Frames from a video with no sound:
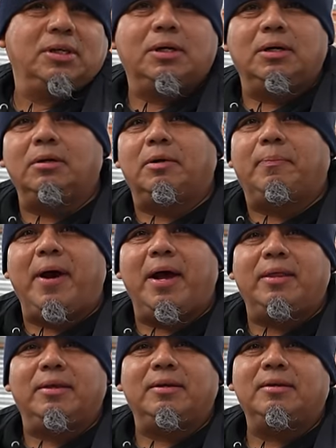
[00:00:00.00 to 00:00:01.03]
good or
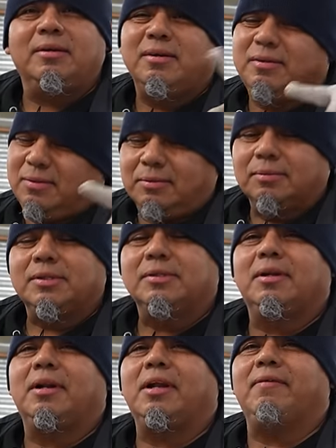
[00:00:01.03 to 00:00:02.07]
bad,
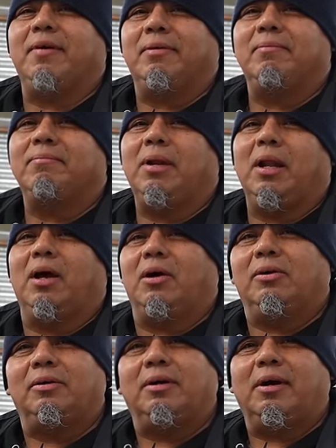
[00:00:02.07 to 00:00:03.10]
leave it
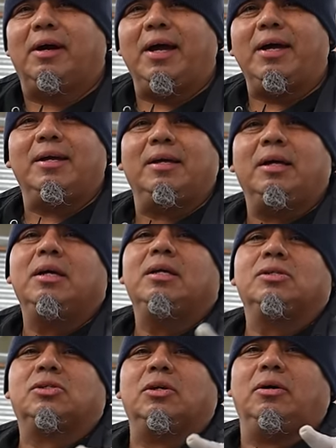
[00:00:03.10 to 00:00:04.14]
below. All right,
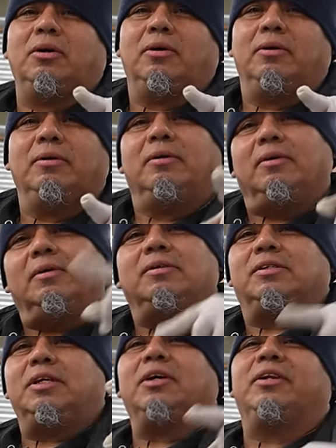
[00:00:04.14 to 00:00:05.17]
so
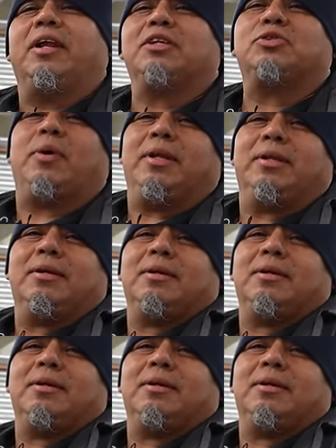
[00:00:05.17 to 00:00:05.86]
see you on the next one.